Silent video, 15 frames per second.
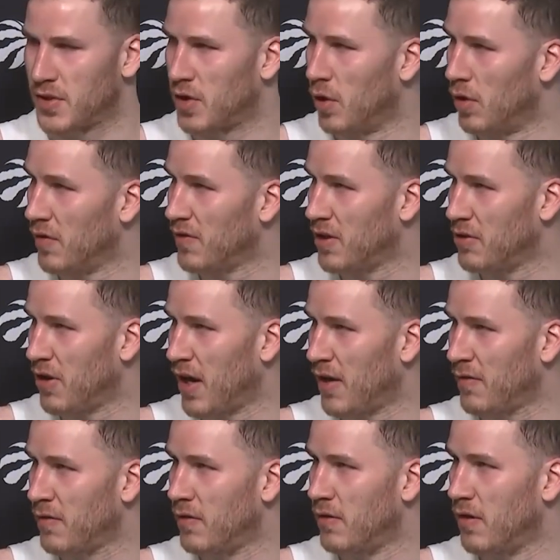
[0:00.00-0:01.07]
Also, the
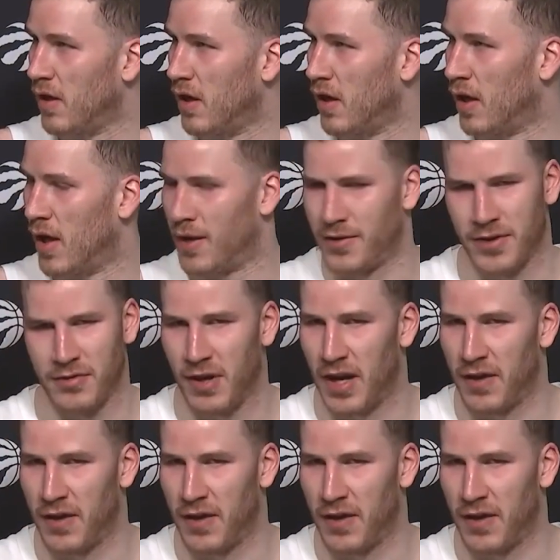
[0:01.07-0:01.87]
lineup of Scotty Barnes, Trent